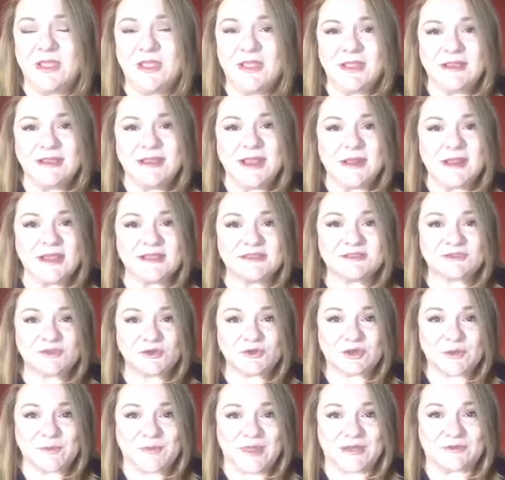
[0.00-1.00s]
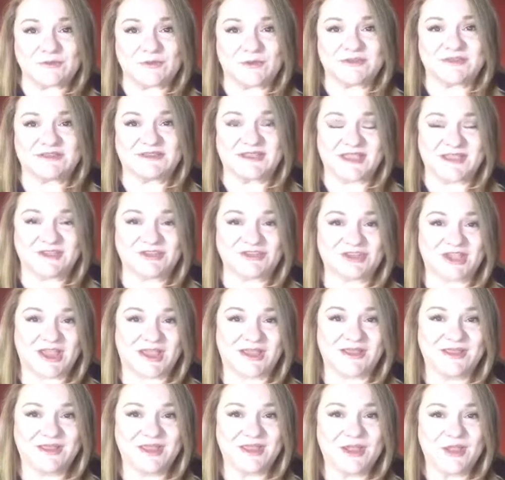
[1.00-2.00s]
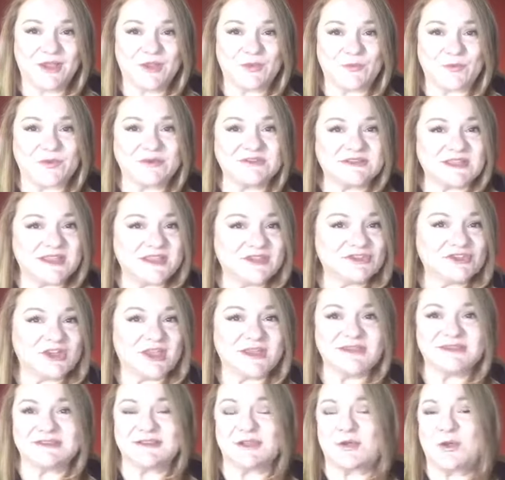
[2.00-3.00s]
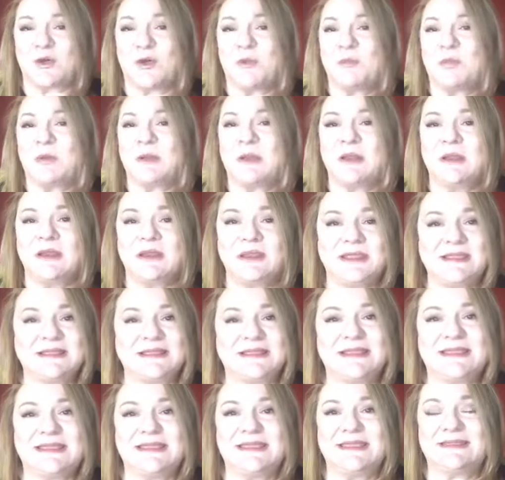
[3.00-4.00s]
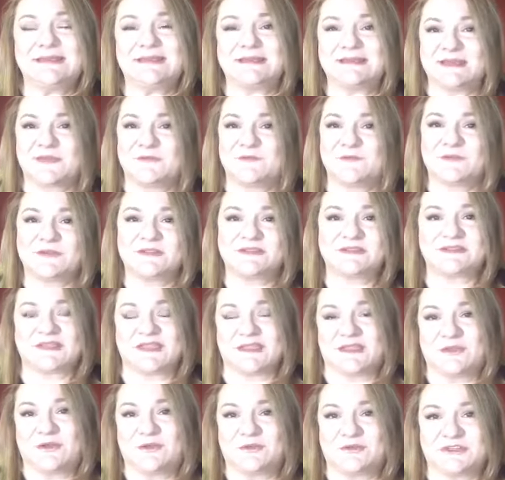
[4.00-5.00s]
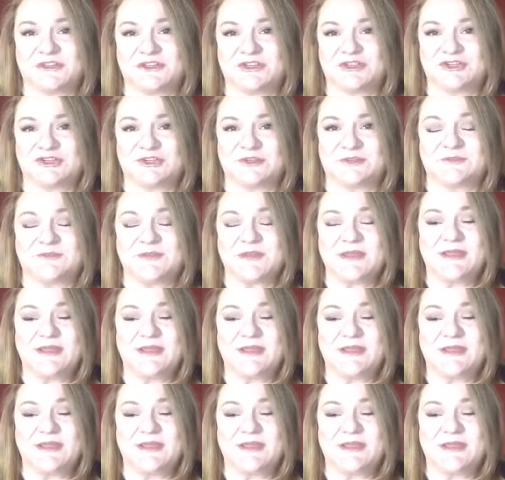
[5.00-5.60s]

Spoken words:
Now let's talk about rosacea. Rosacea is a completely different skin condition.